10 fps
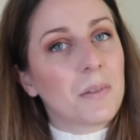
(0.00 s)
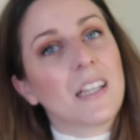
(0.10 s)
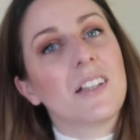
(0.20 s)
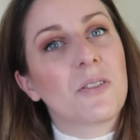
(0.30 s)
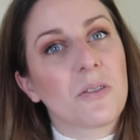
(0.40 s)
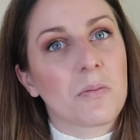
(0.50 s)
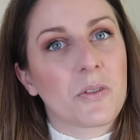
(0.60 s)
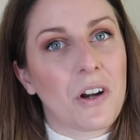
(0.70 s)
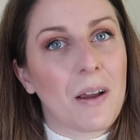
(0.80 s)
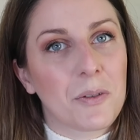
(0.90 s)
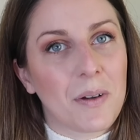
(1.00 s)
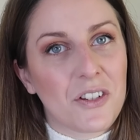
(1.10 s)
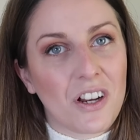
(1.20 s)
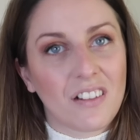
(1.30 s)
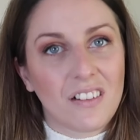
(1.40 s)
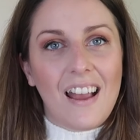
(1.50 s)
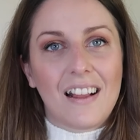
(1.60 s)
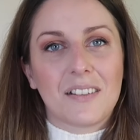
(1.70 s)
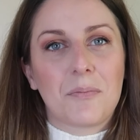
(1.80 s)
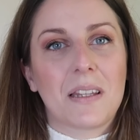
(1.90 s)
Please do subscribe to my channel,
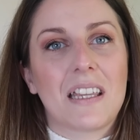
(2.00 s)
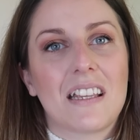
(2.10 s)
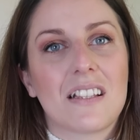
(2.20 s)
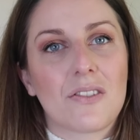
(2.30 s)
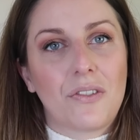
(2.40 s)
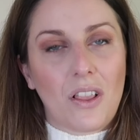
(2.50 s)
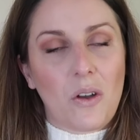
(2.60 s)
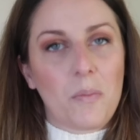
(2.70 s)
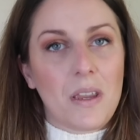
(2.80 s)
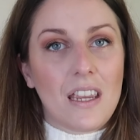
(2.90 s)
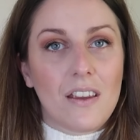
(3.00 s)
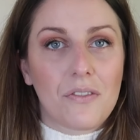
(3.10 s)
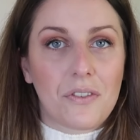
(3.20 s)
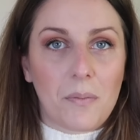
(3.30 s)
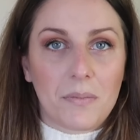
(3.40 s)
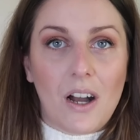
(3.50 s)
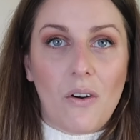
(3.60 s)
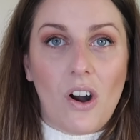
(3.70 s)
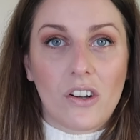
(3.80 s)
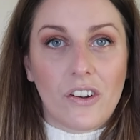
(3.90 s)
and please follow me from now
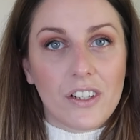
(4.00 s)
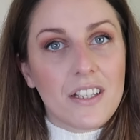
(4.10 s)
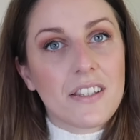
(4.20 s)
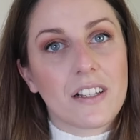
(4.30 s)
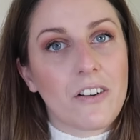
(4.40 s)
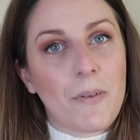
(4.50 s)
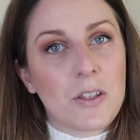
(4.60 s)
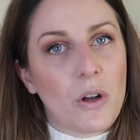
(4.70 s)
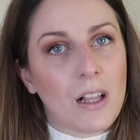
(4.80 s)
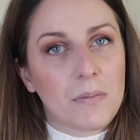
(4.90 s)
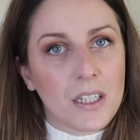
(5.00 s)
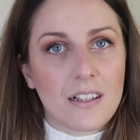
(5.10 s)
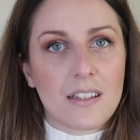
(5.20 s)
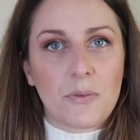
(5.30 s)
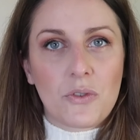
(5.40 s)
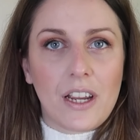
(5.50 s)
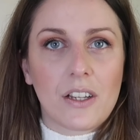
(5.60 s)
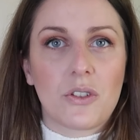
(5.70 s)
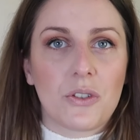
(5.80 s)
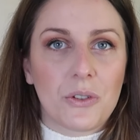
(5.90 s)
on Instagram as well, because I'm trying
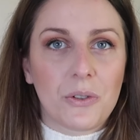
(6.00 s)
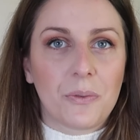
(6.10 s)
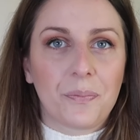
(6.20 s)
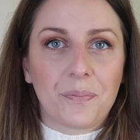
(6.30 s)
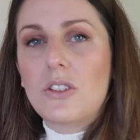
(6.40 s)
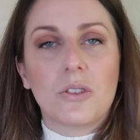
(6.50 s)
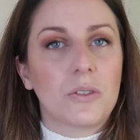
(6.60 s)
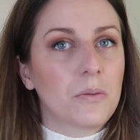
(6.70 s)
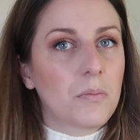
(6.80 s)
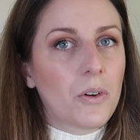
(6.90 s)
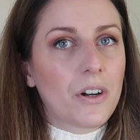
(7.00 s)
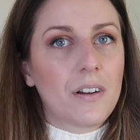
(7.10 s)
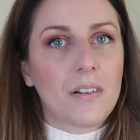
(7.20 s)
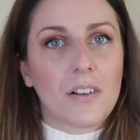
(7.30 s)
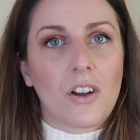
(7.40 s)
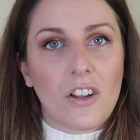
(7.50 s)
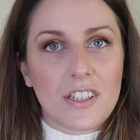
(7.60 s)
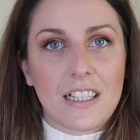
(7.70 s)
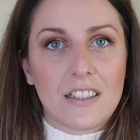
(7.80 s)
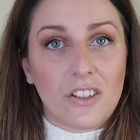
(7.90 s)
to do more
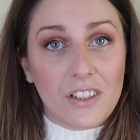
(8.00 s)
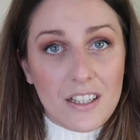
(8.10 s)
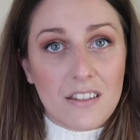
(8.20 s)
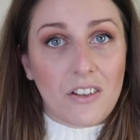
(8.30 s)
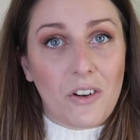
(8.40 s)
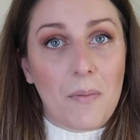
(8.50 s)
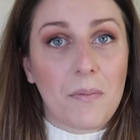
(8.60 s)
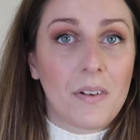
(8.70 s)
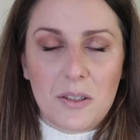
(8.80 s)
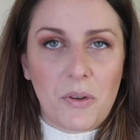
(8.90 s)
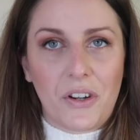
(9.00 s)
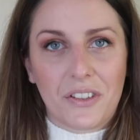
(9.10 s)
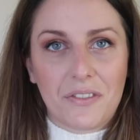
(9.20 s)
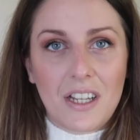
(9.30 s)
content on Instagram this period of